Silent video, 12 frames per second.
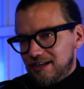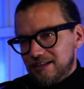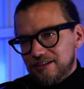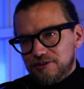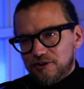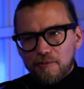
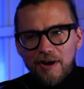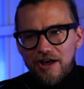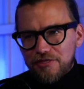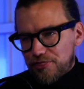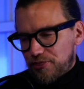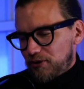
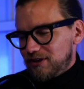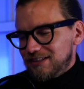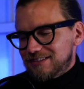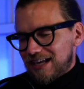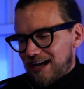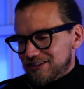about
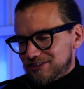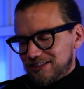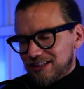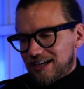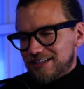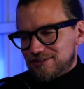
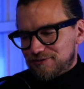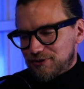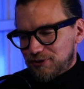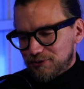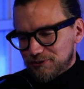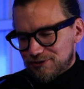30,000 lines of
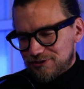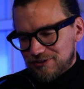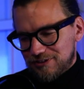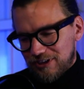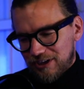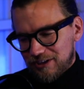
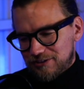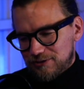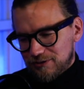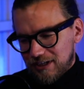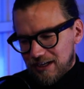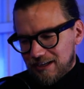codes
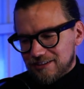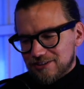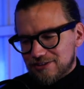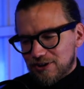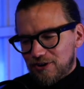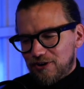today.
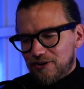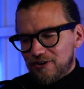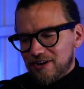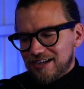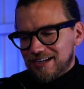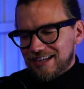
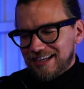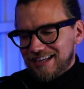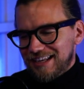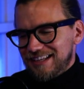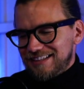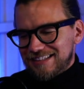So
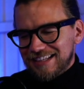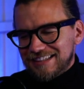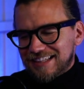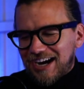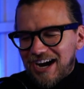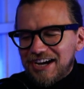
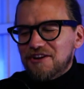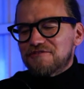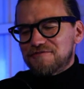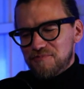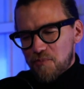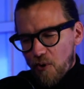it kind
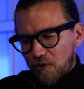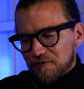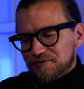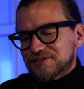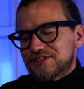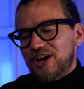of
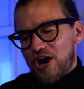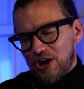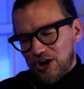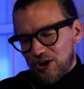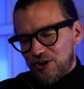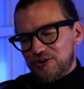morphed
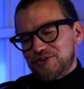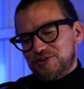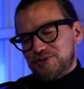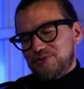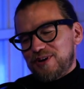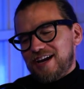along
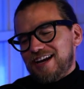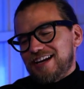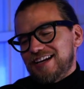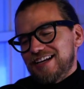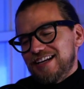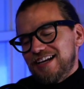the way.
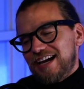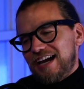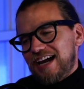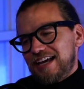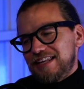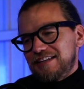
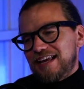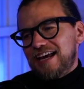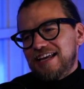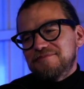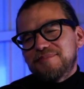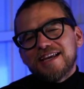And
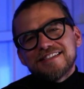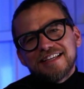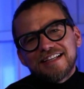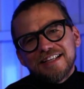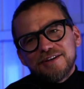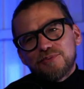
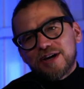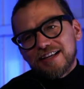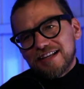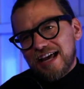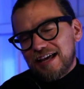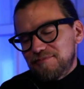basically what
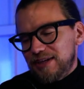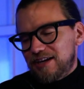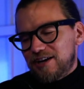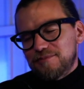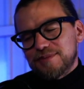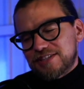it had
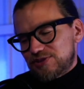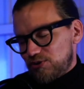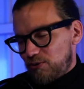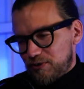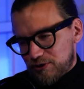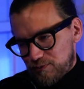become is
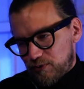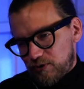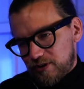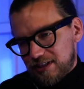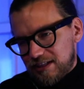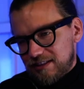so much
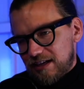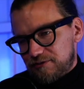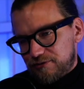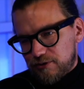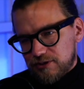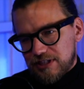more than
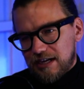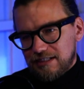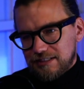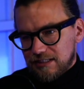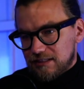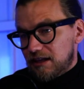that first
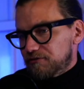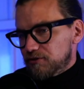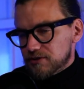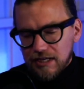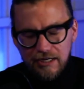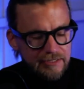idea. And that
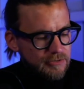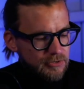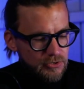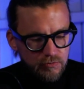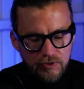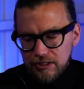first idea
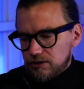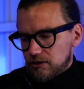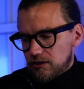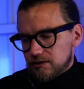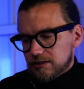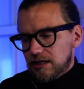was really
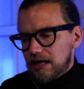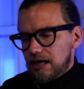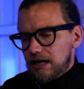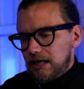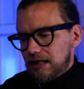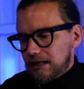just,
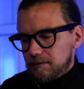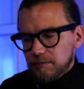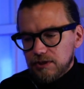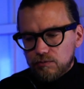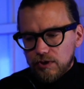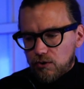let
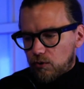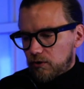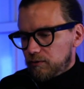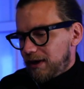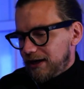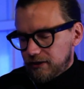me
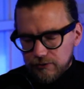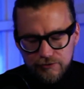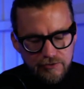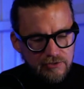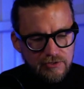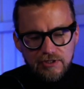record my
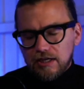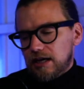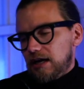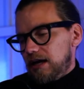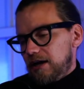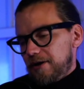notes
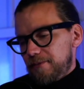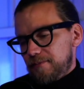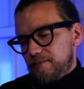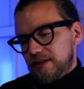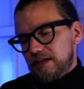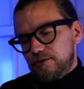
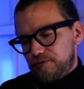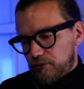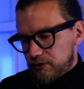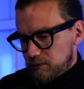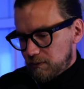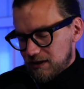in a
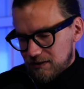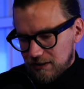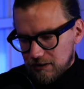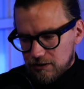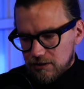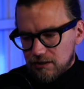voice
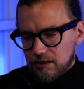message,